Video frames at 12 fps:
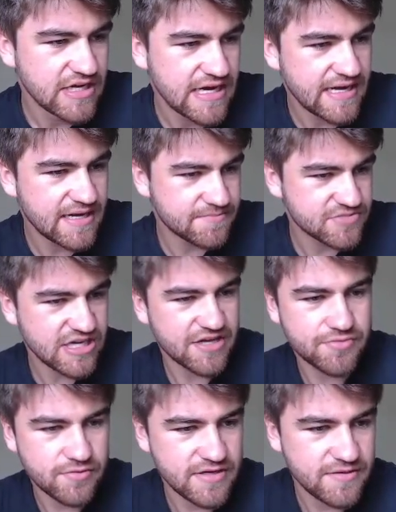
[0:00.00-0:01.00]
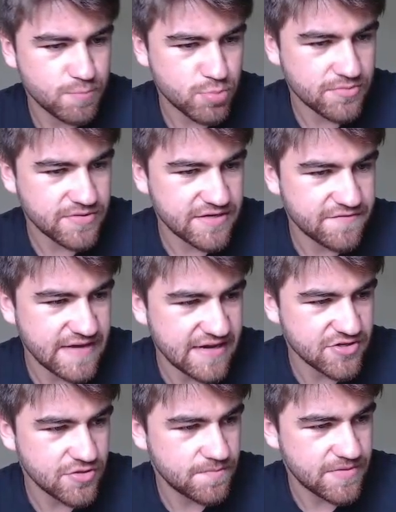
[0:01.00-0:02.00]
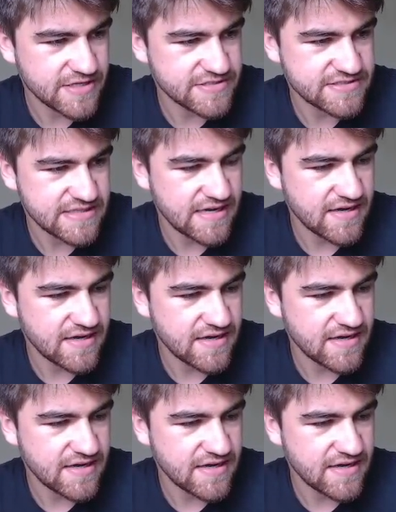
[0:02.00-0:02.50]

Guthrie, probably a value, but